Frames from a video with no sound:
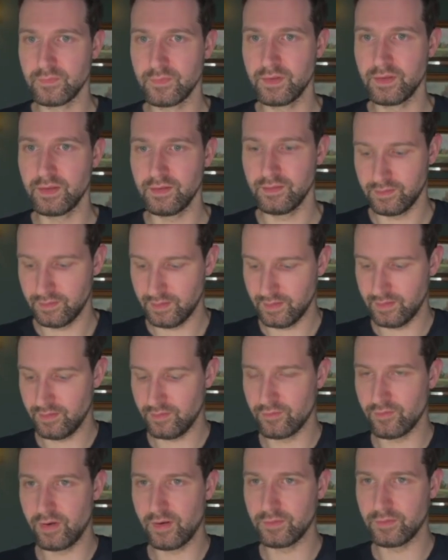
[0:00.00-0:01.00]
send the
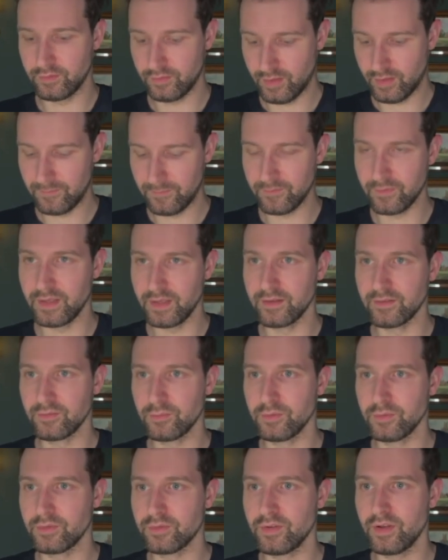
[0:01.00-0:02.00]
draft to Typefully. So we'll
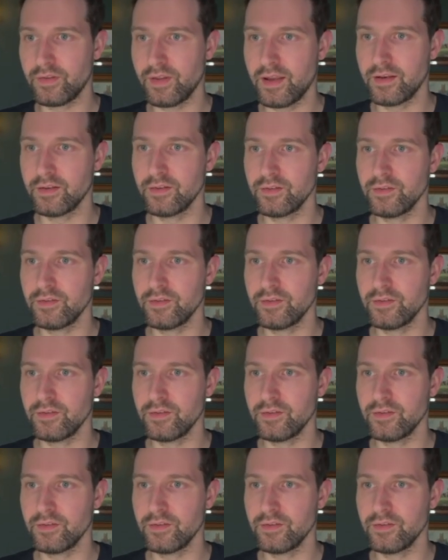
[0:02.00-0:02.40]
start that in a new